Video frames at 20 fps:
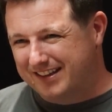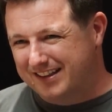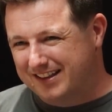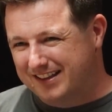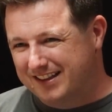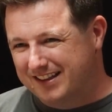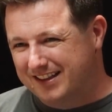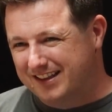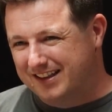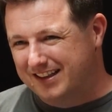
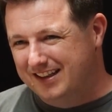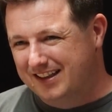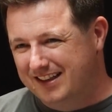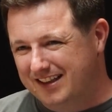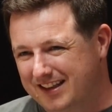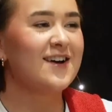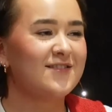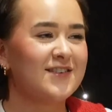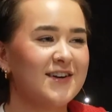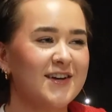Oh, yeah,
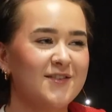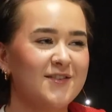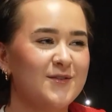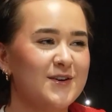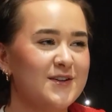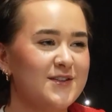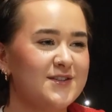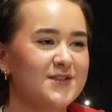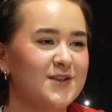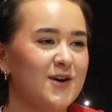definitely.
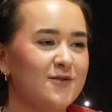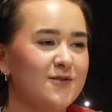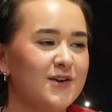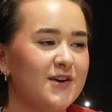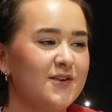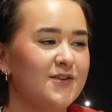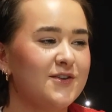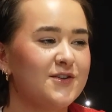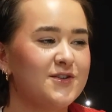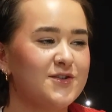With
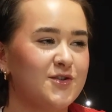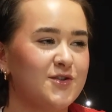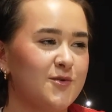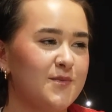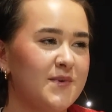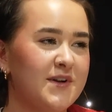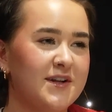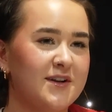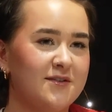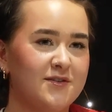software, there's so
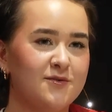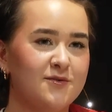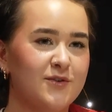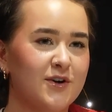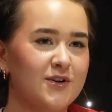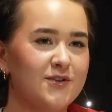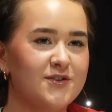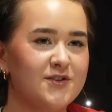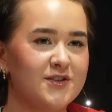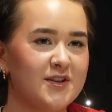many different
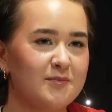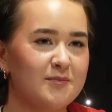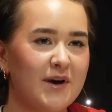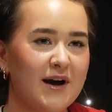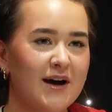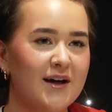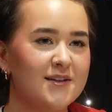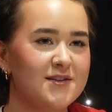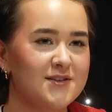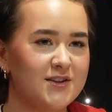routes and
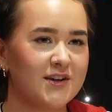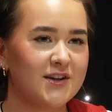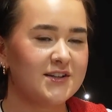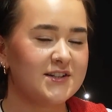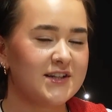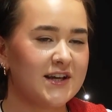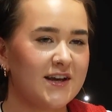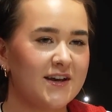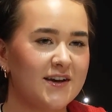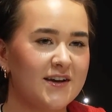paths you
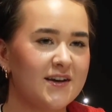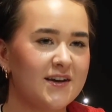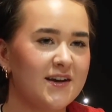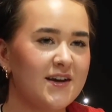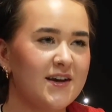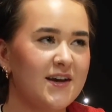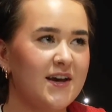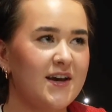can take.